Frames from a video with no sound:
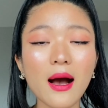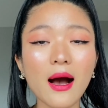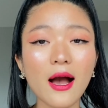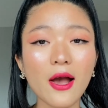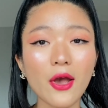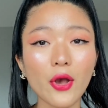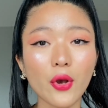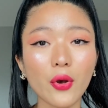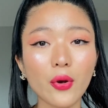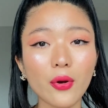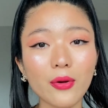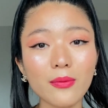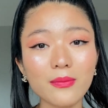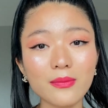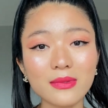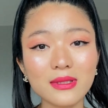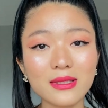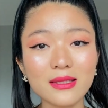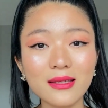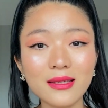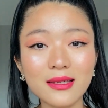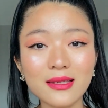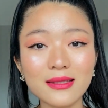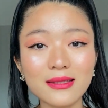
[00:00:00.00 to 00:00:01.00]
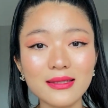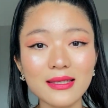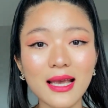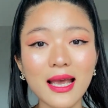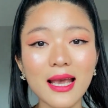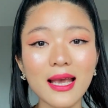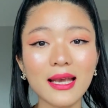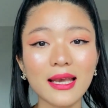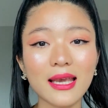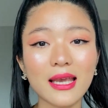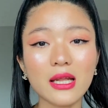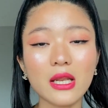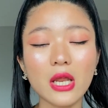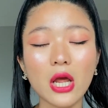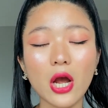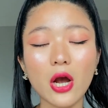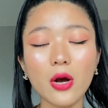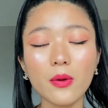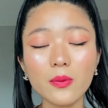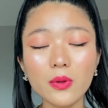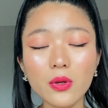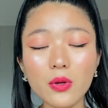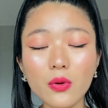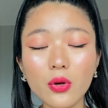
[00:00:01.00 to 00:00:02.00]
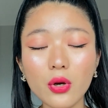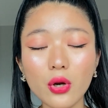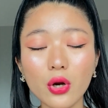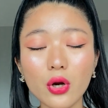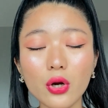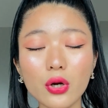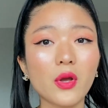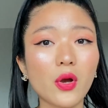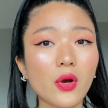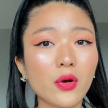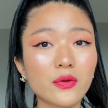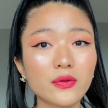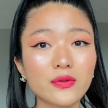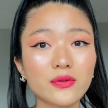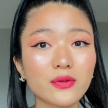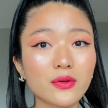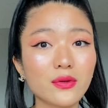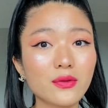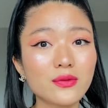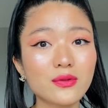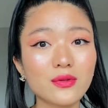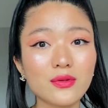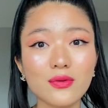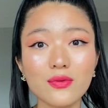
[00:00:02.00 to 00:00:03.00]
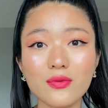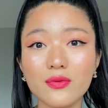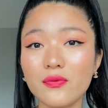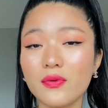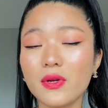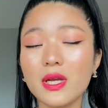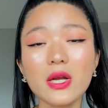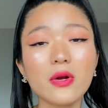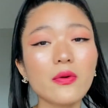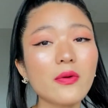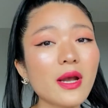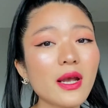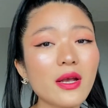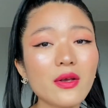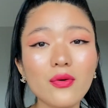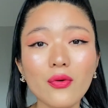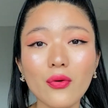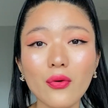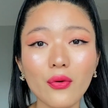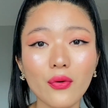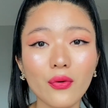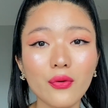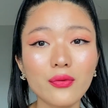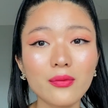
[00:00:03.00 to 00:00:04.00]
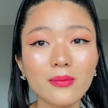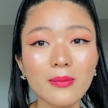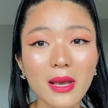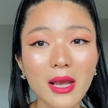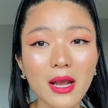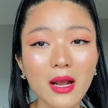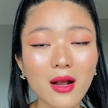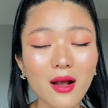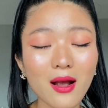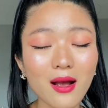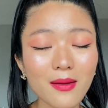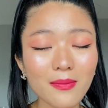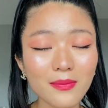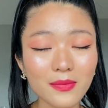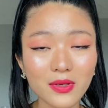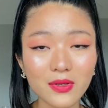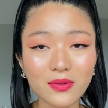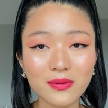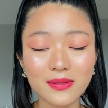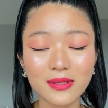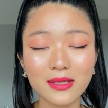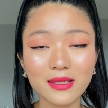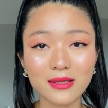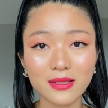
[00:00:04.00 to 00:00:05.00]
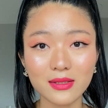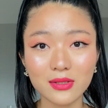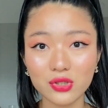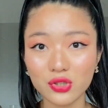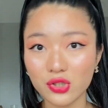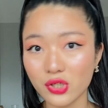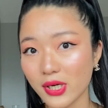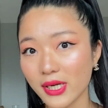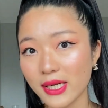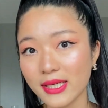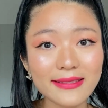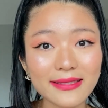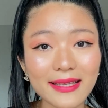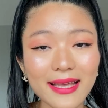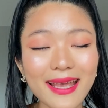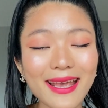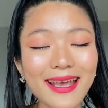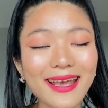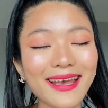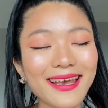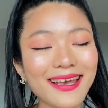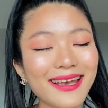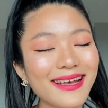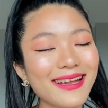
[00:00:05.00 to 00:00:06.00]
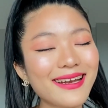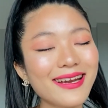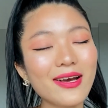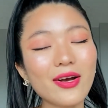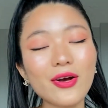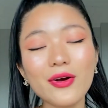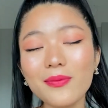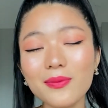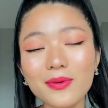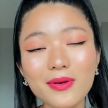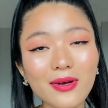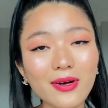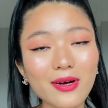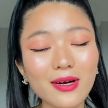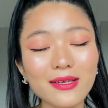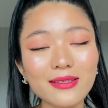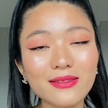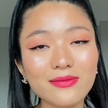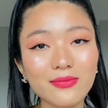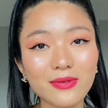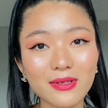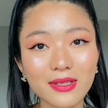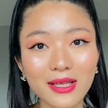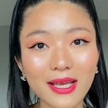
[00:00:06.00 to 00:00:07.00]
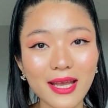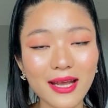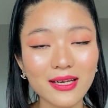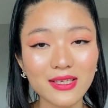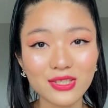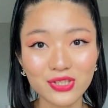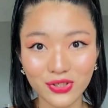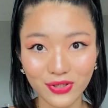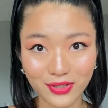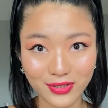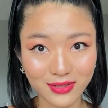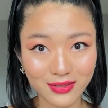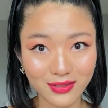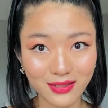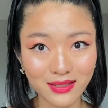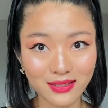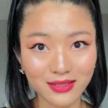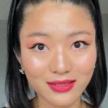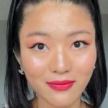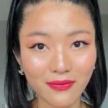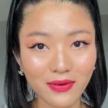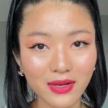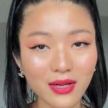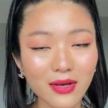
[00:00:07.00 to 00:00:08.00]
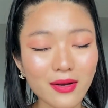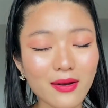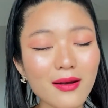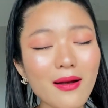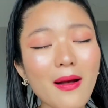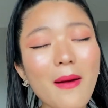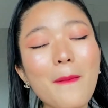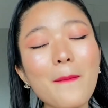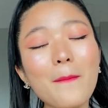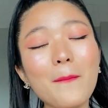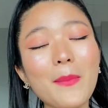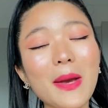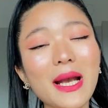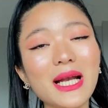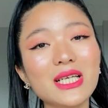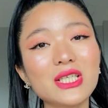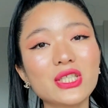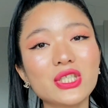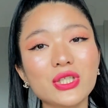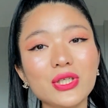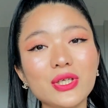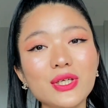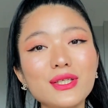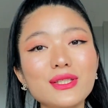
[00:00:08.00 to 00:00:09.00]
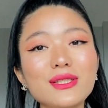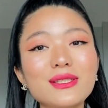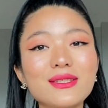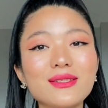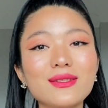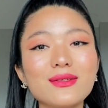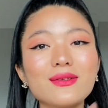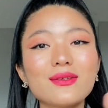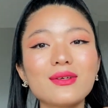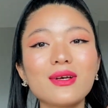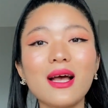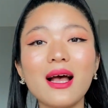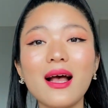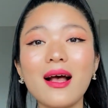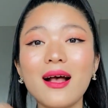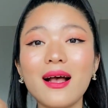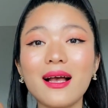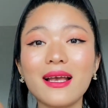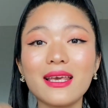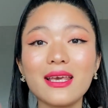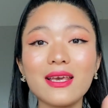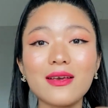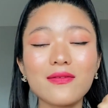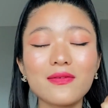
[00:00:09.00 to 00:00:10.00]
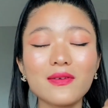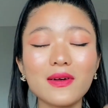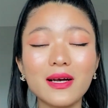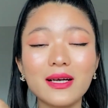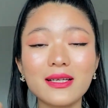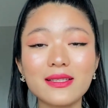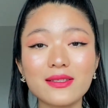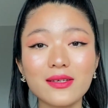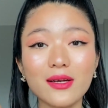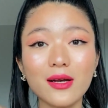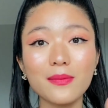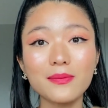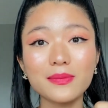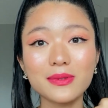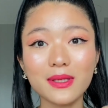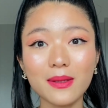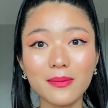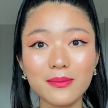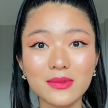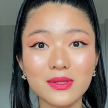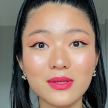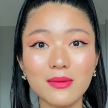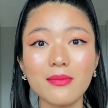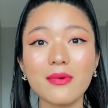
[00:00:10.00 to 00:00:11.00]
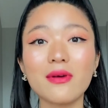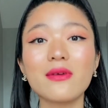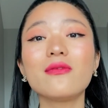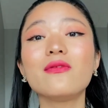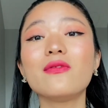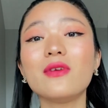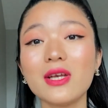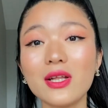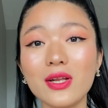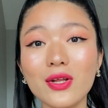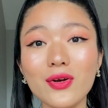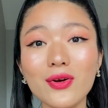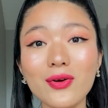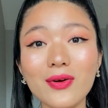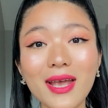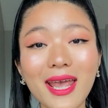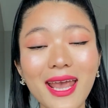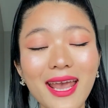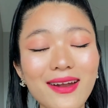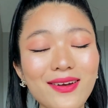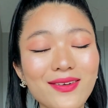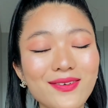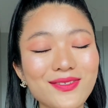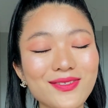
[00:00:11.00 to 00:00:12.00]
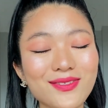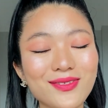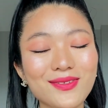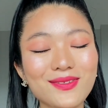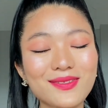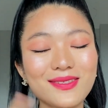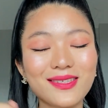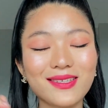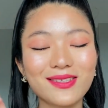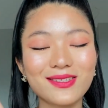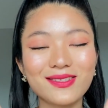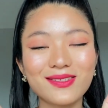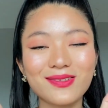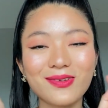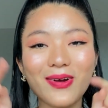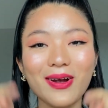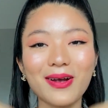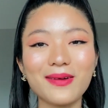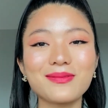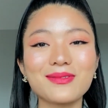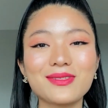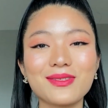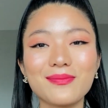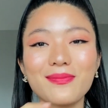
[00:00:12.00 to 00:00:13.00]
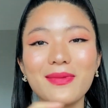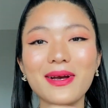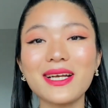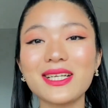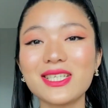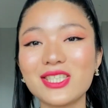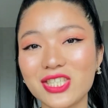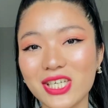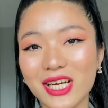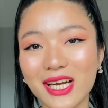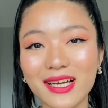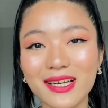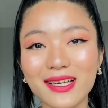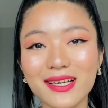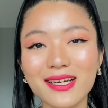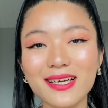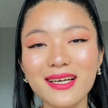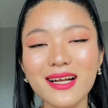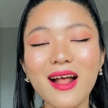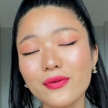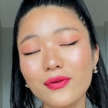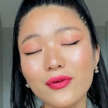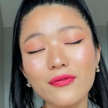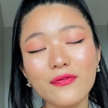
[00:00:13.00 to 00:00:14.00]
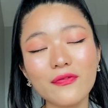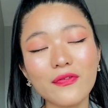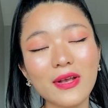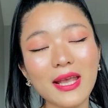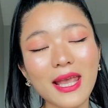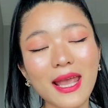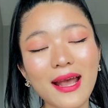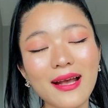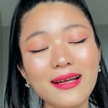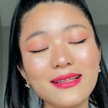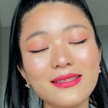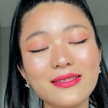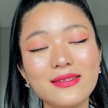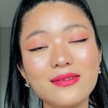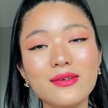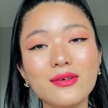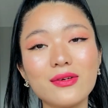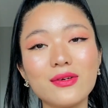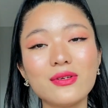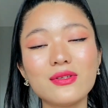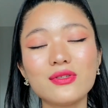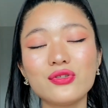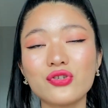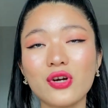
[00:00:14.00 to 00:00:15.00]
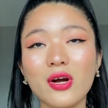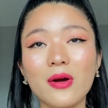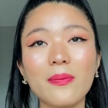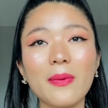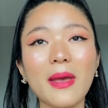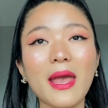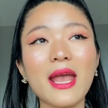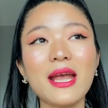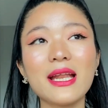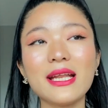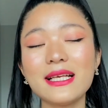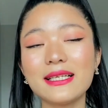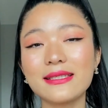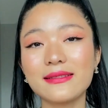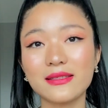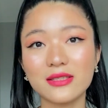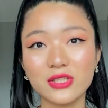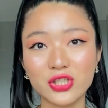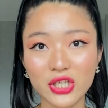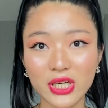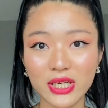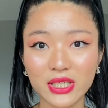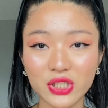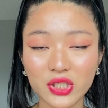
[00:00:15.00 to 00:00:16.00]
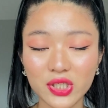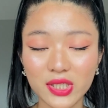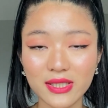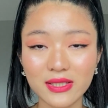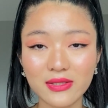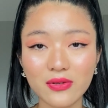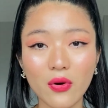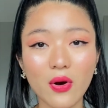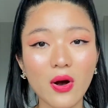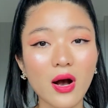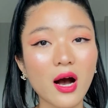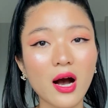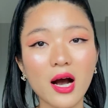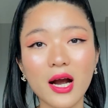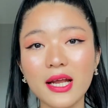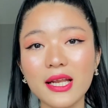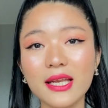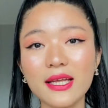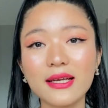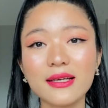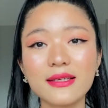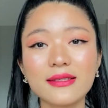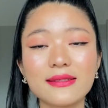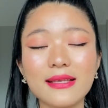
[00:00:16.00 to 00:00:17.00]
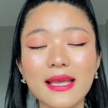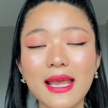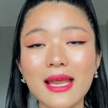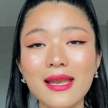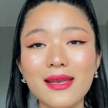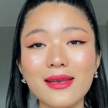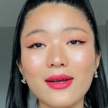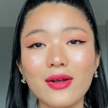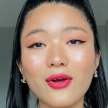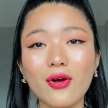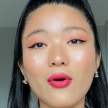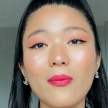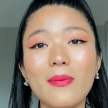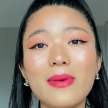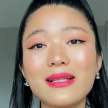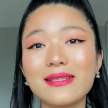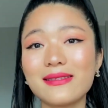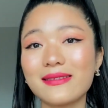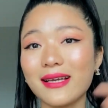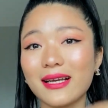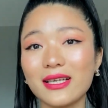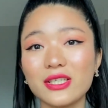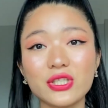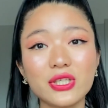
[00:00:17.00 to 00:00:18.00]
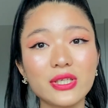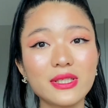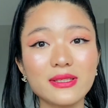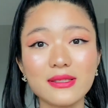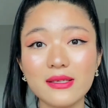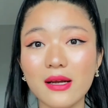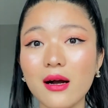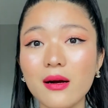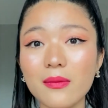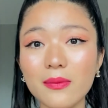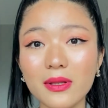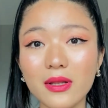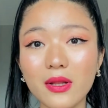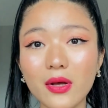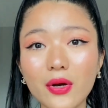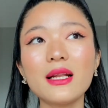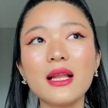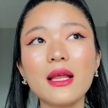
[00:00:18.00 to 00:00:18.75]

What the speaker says: I hope this can help you girls also to recreate your own makeup using the tricks, and I hope you guys really enjoyed this video. Make sure to give a thumbs up to my video and also subscribe to my channel. Don't forget to drop any suggestions or ideas in the comment section down below.